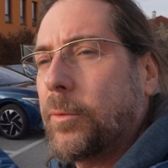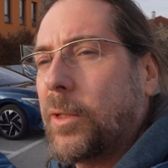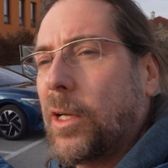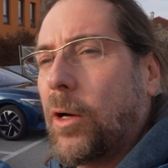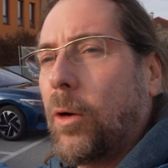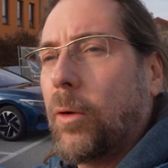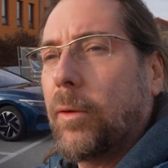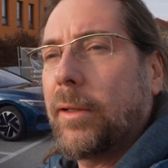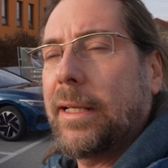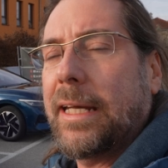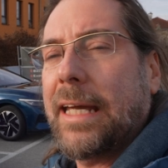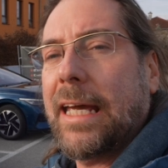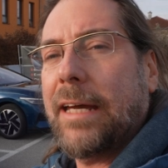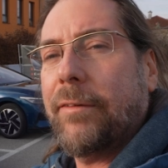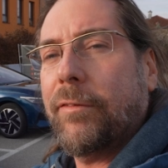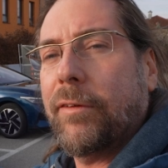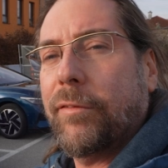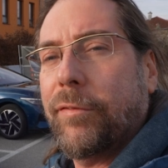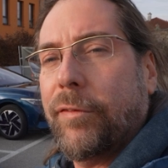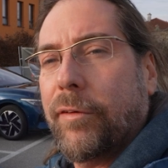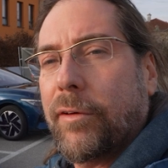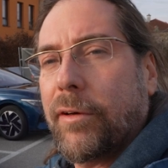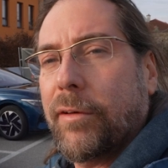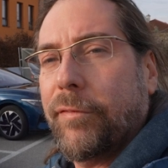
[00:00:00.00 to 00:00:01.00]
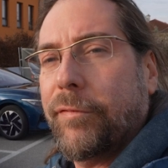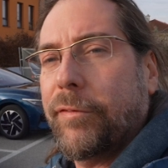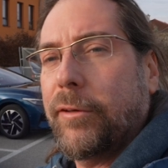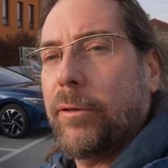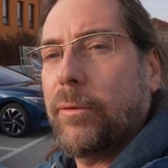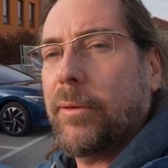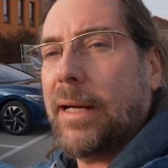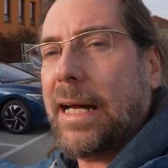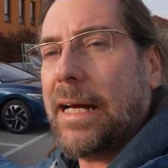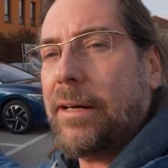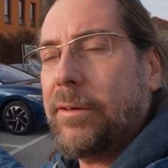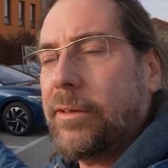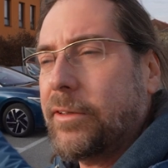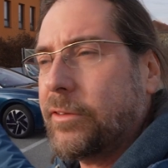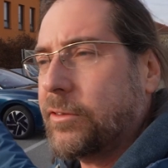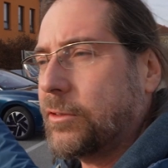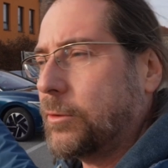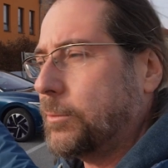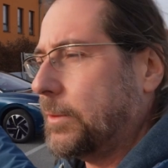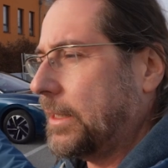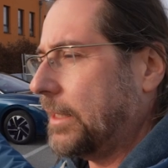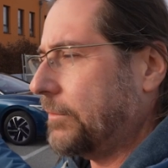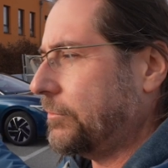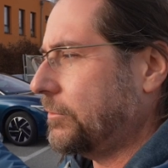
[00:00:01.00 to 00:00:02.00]
We only have it for a few hours,
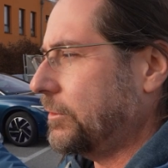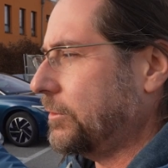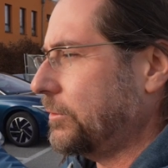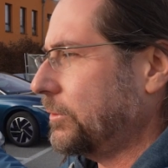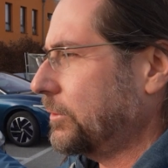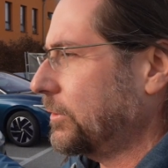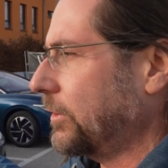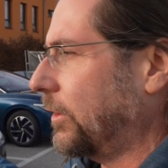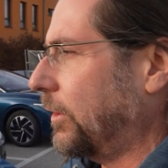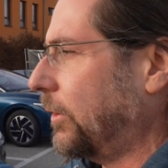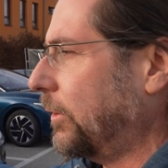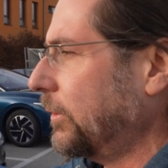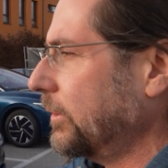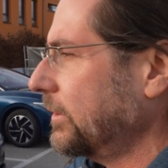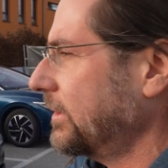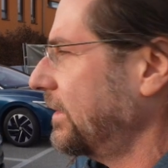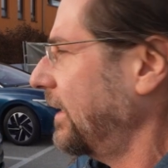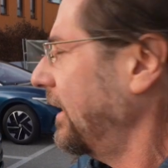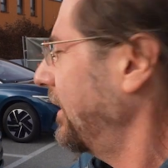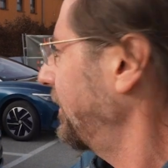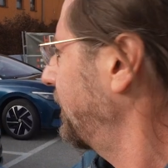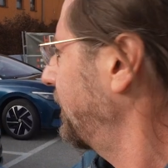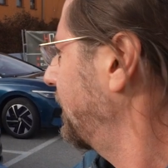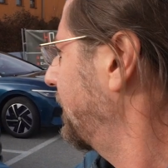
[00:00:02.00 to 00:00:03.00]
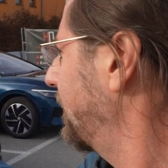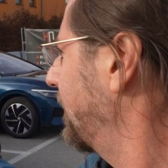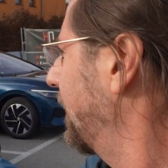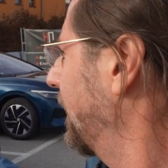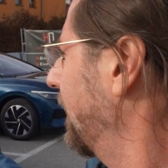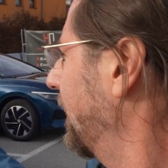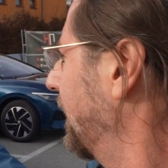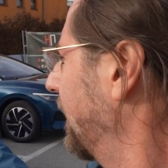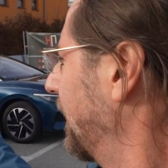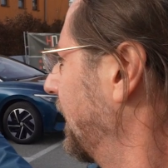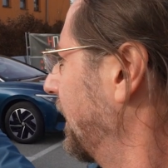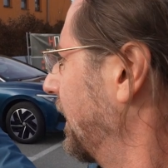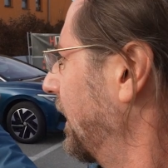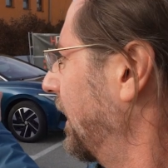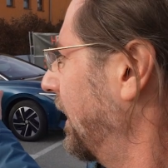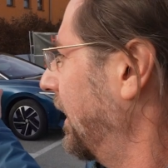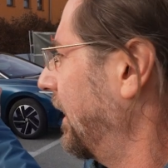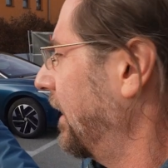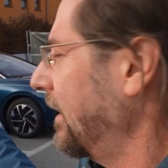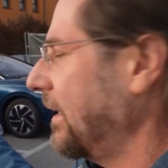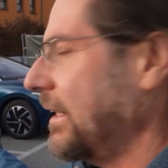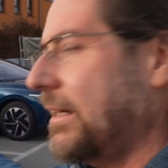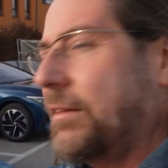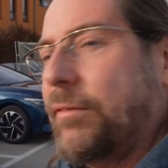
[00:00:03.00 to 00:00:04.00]
so we have to do the whole test
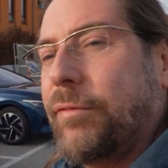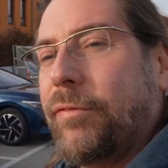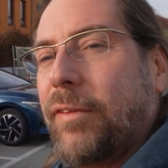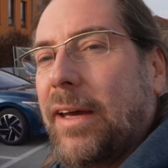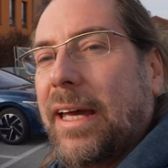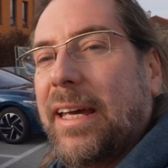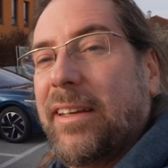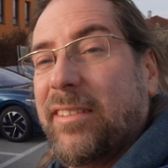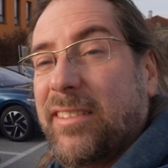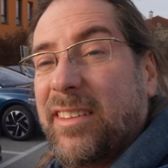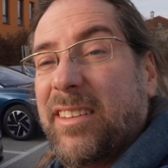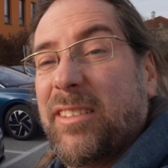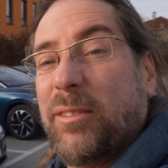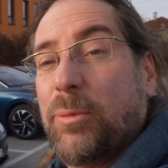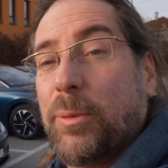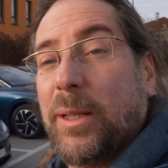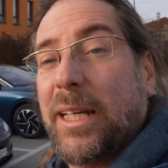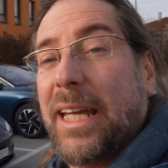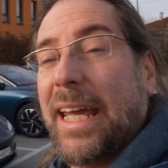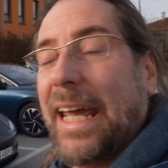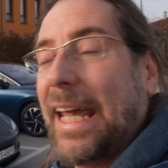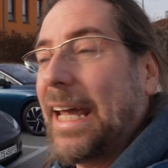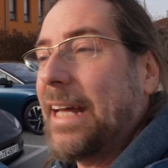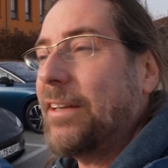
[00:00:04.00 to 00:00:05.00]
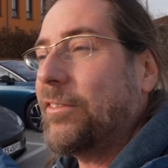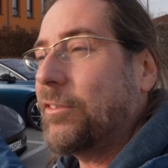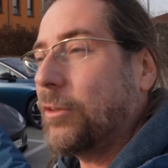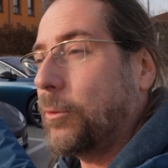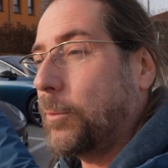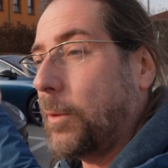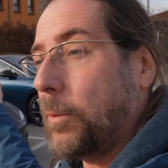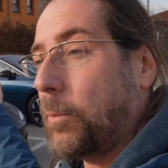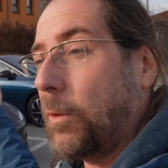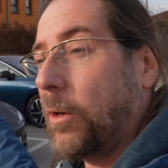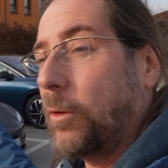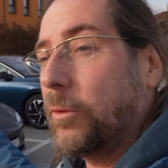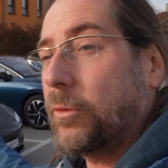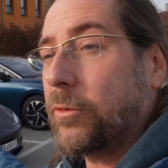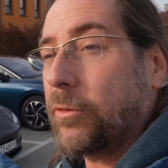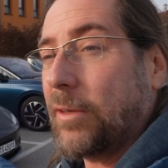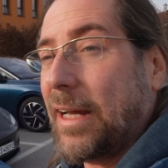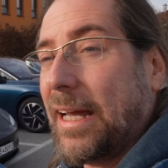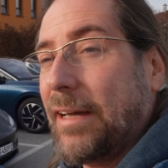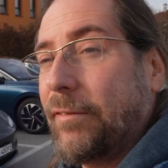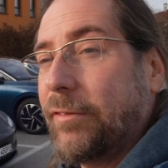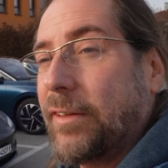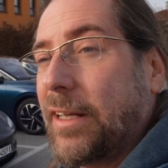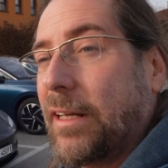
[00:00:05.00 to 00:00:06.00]
as fast as we can, so we won't
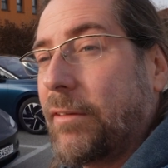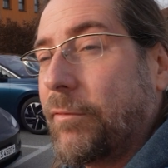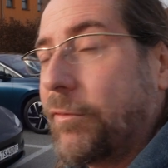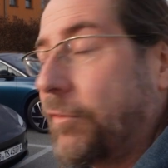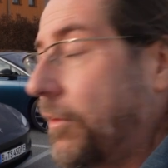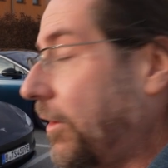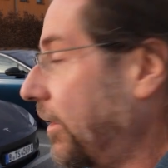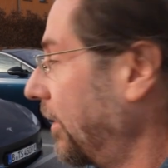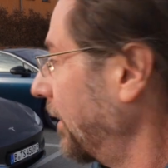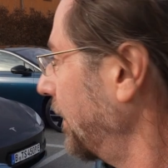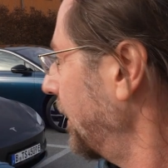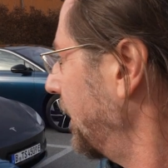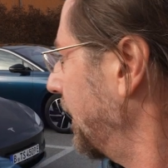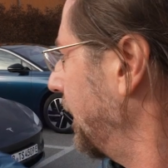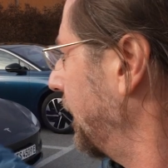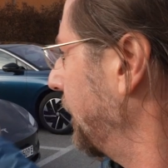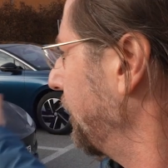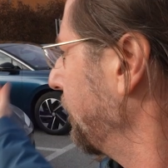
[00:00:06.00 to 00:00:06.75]
drive that far.